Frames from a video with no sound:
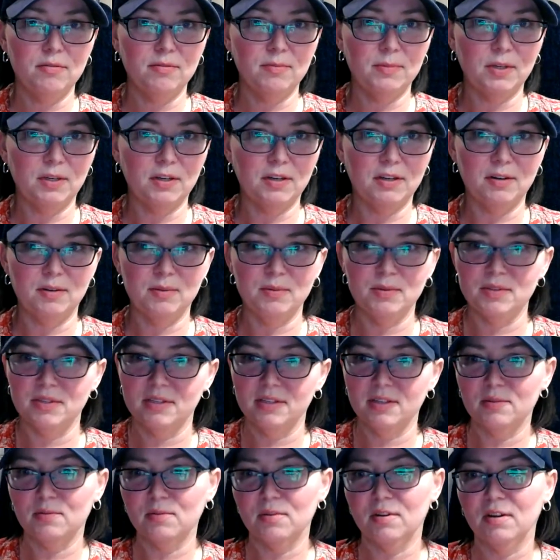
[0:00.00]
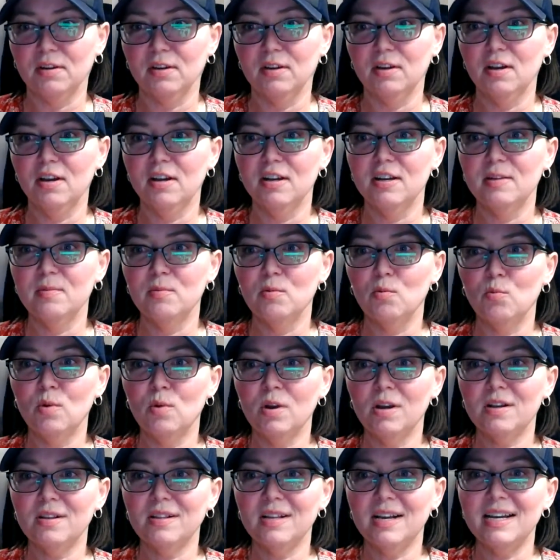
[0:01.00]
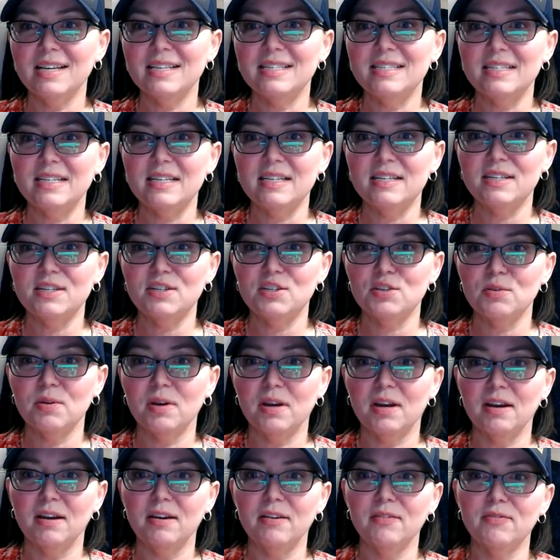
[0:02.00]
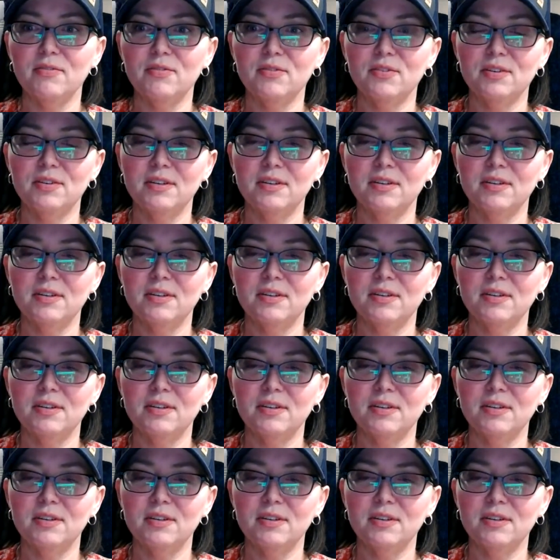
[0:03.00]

Oh my God, I almost said that wrong. What Class C did you have?